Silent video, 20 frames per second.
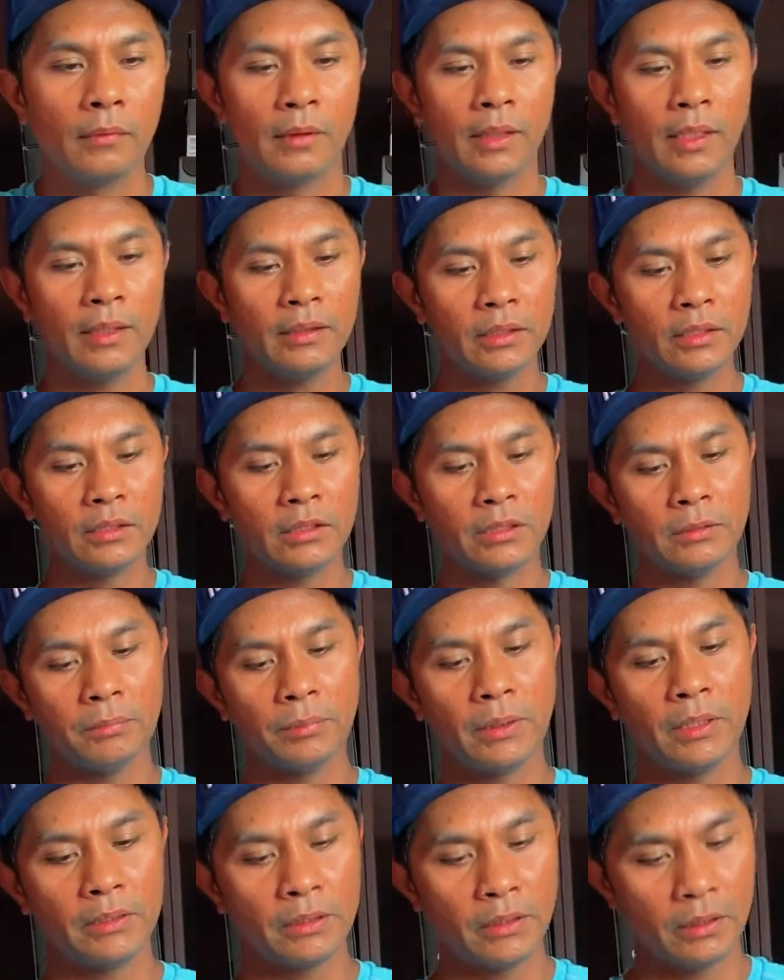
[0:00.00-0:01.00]
Nothing
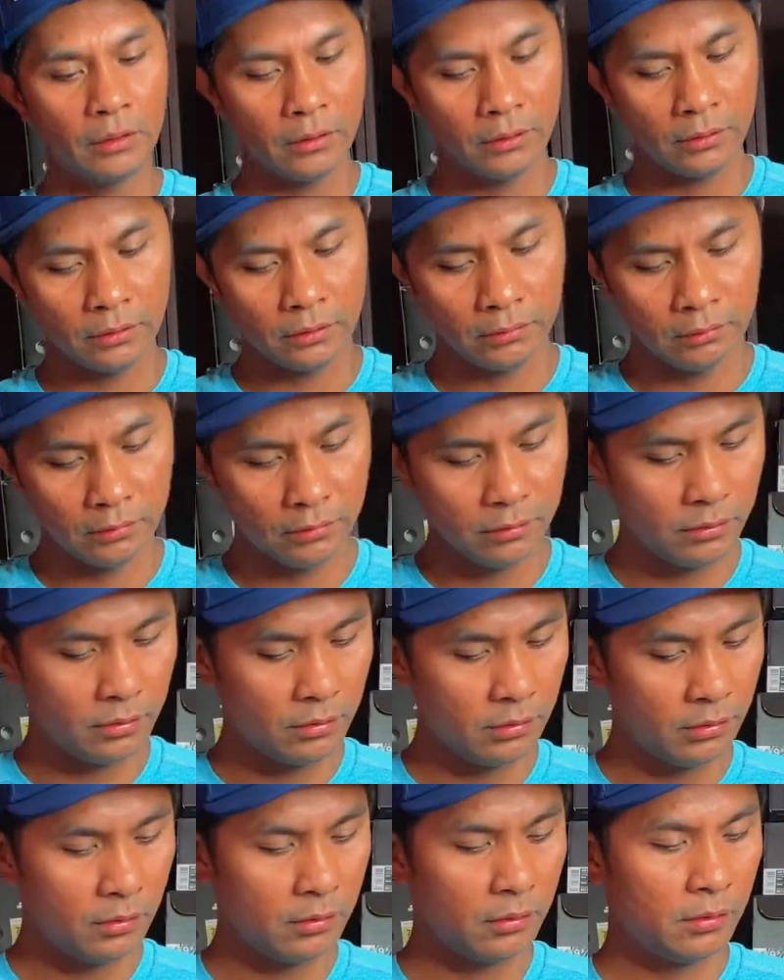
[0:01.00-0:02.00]
special
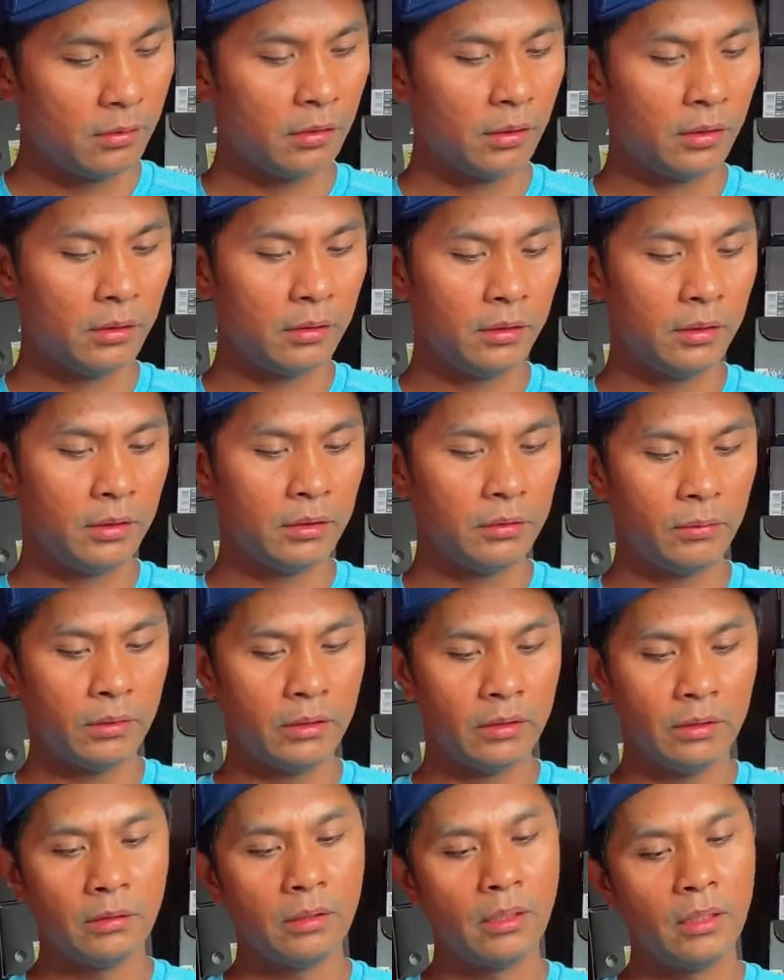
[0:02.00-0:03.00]
on this
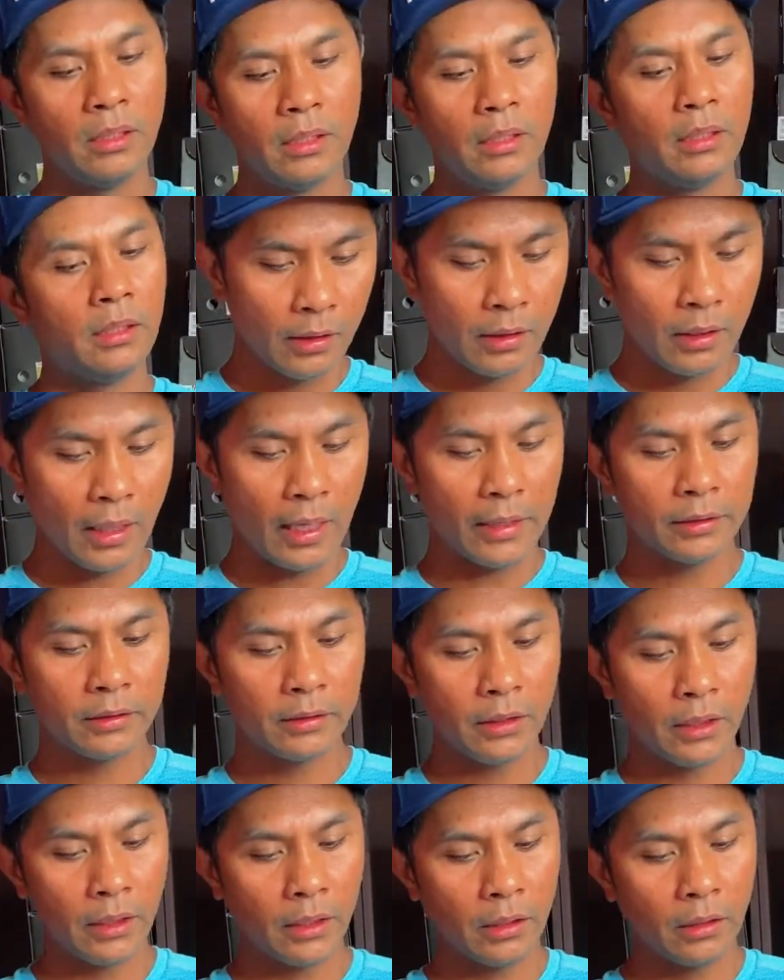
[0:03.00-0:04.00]
one. I
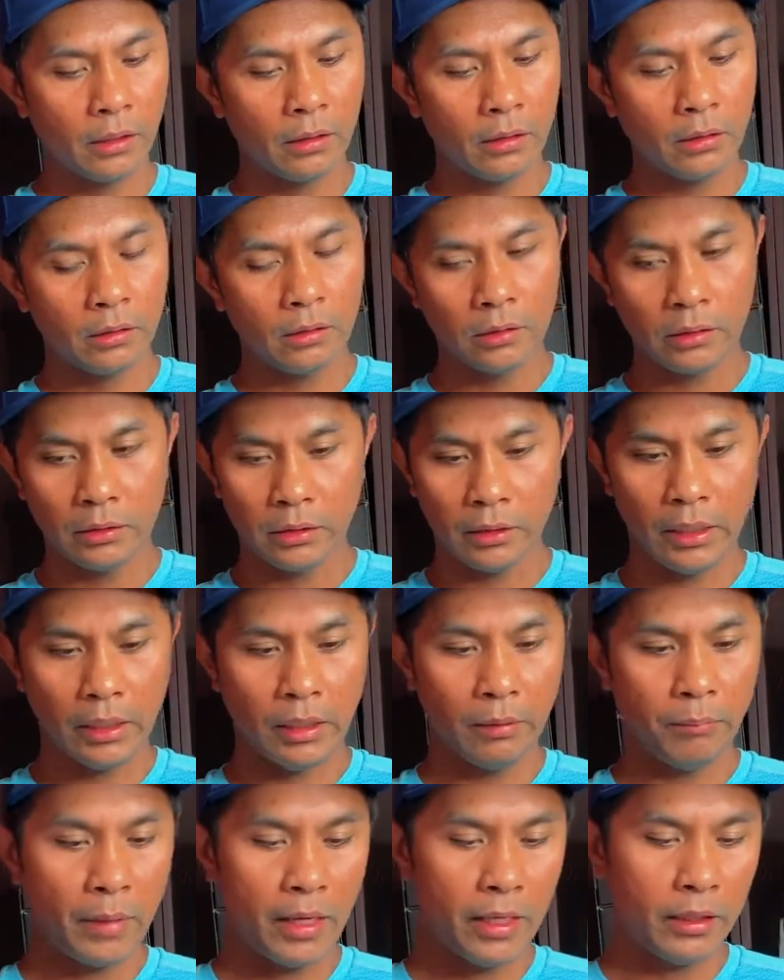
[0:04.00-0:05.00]
think
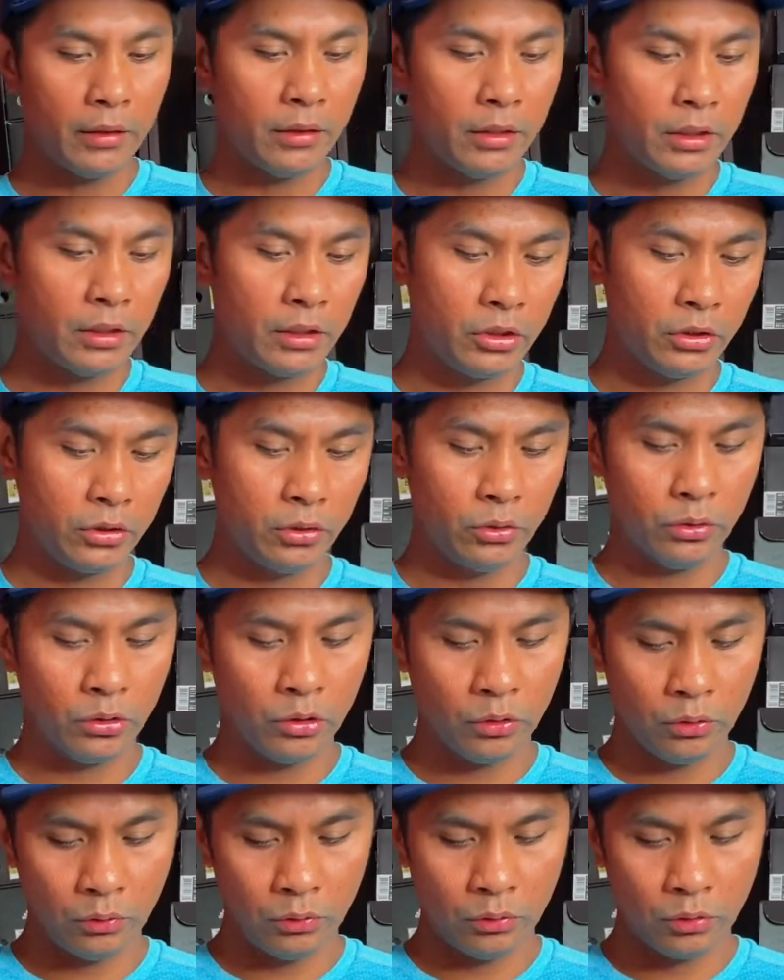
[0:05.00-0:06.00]
they made this
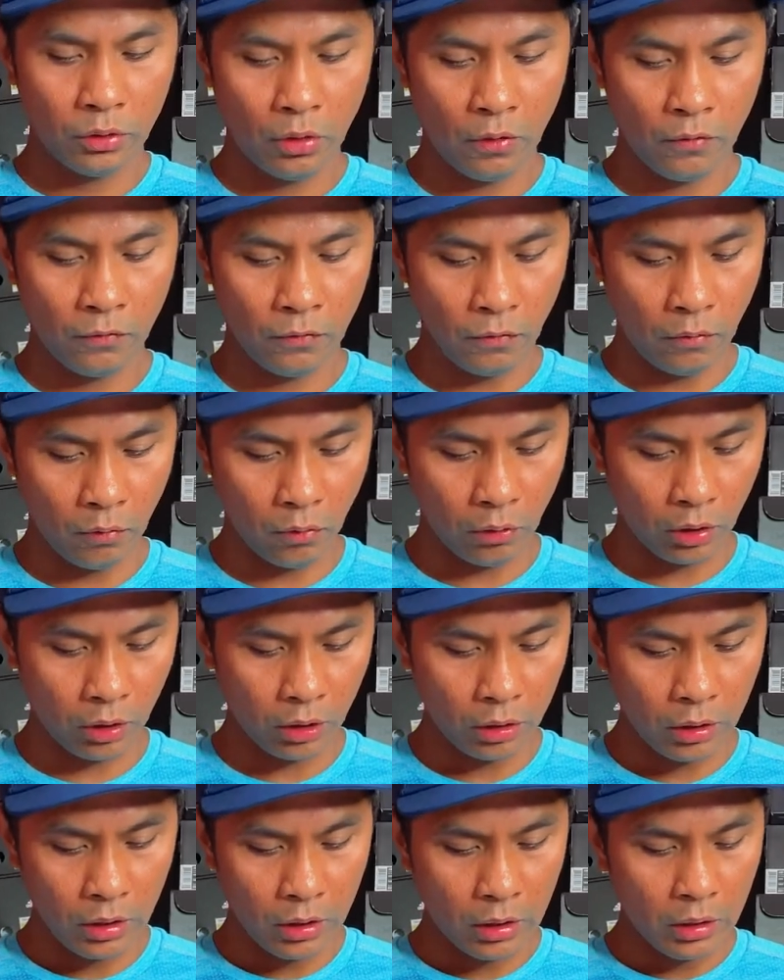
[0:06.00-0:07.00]
shoe
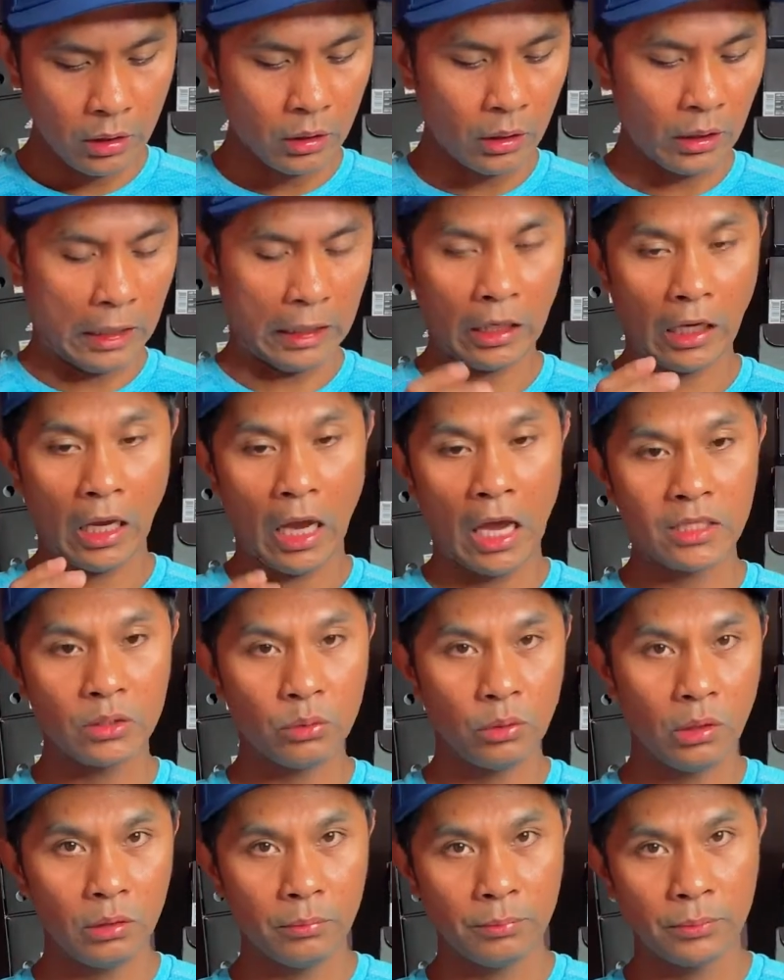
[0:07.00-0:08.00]
for a
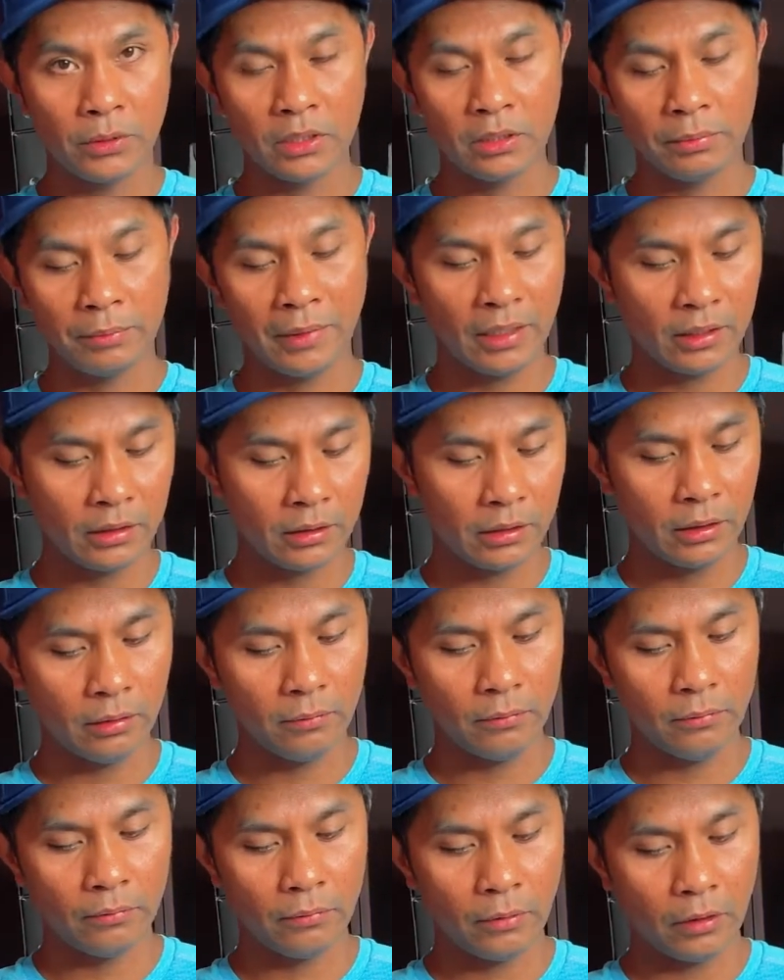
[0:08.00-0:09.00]
casual
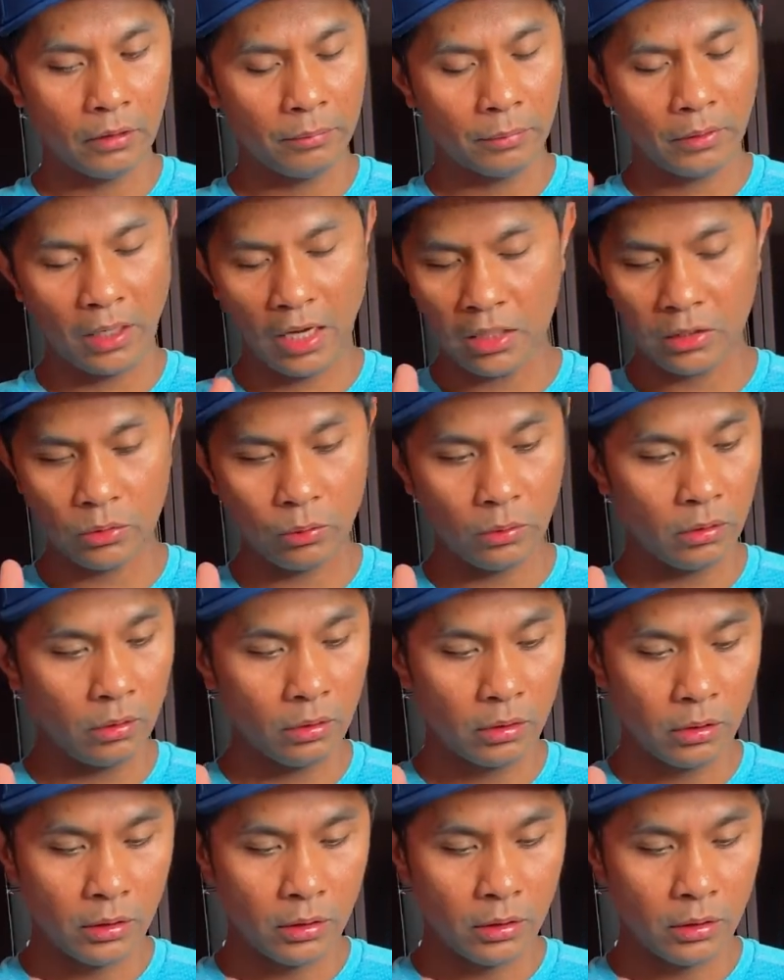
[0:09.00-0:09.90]
perspective, casual